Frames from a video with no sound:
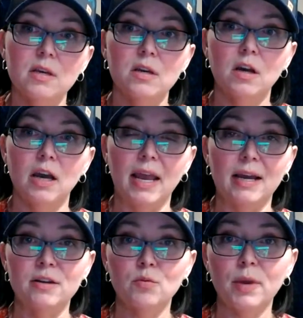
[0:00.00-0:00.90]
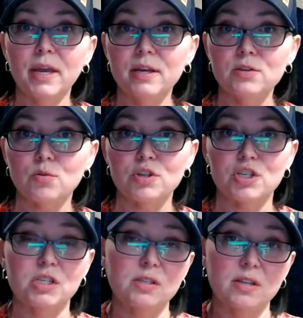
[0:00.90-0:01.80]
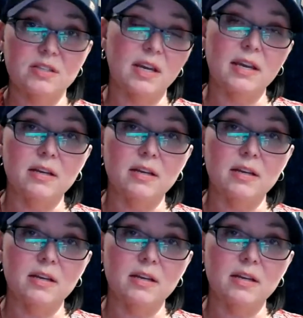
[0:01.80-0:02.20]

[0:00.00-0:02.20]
and a wage, or just the site.